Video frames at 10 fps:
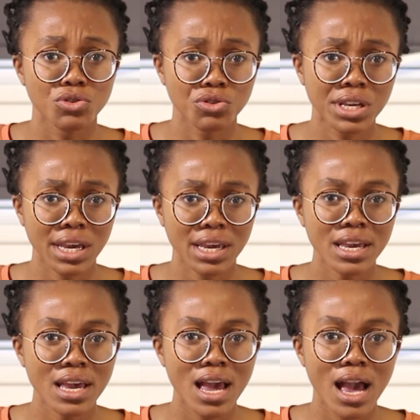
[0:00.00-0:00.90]

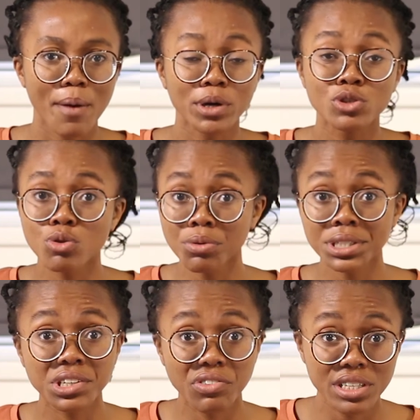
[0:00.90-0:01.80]
UK but school
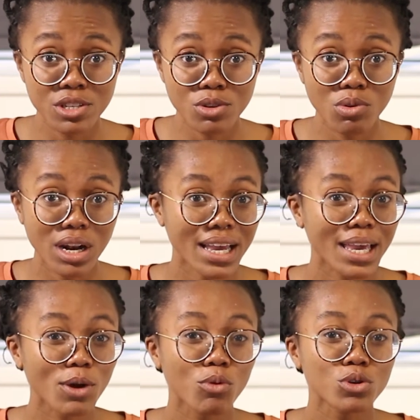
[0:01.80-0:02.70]
was a great school,
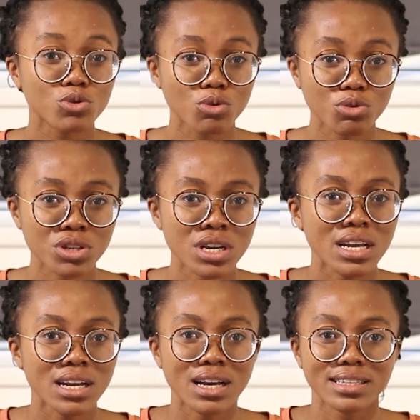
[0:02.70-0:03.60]
like it was good.
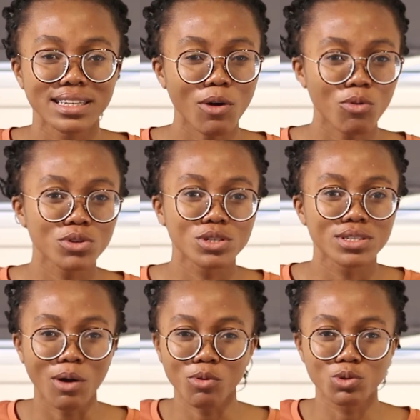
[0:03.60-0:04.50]
That was
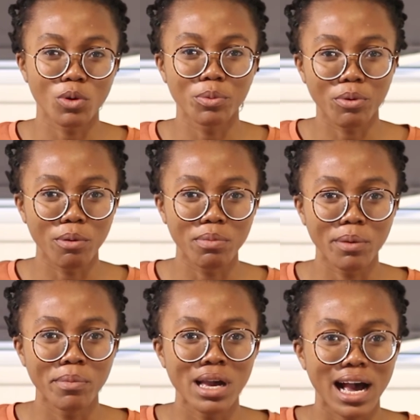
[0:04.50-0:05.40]
that was one
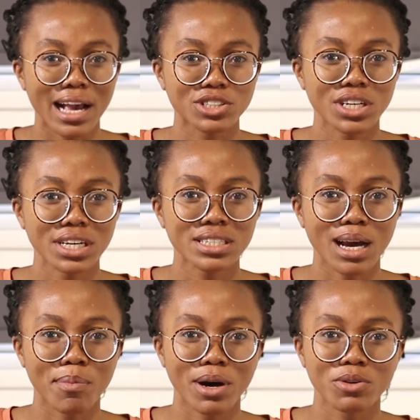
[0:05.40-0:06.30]
problem. I checked
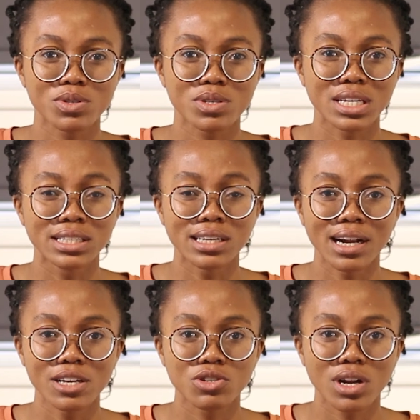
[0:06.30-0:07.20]
about
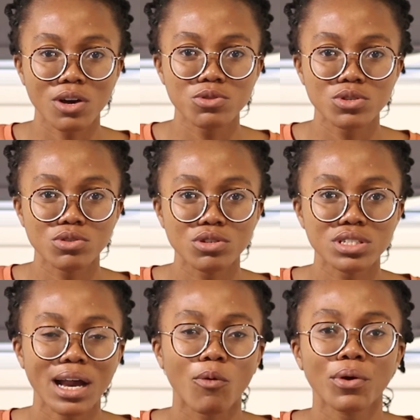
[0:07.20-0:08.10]
international
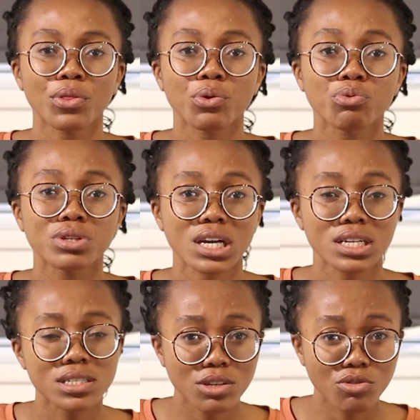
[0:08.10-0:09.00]
students. I went through their
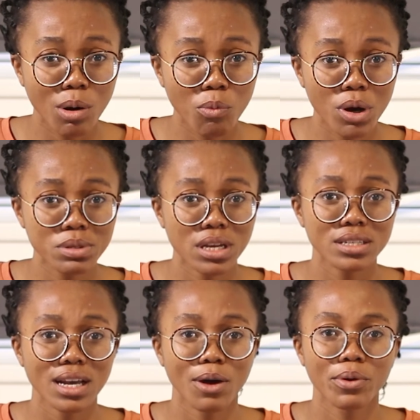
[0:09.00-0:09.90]
Instagram
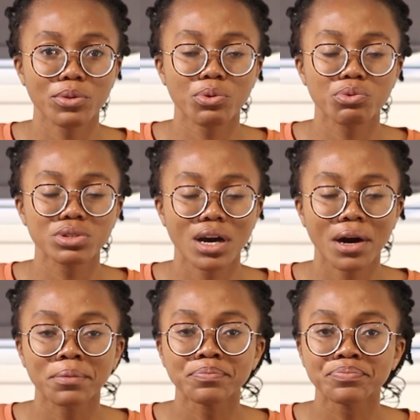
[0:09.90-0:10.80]
website. I went through
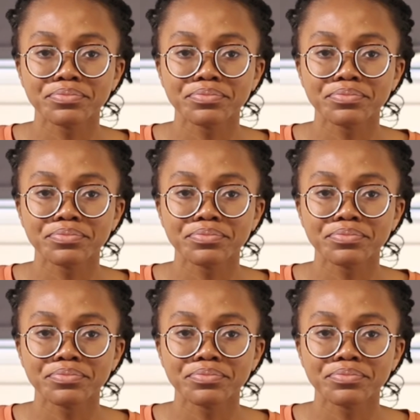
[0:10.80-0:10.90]
their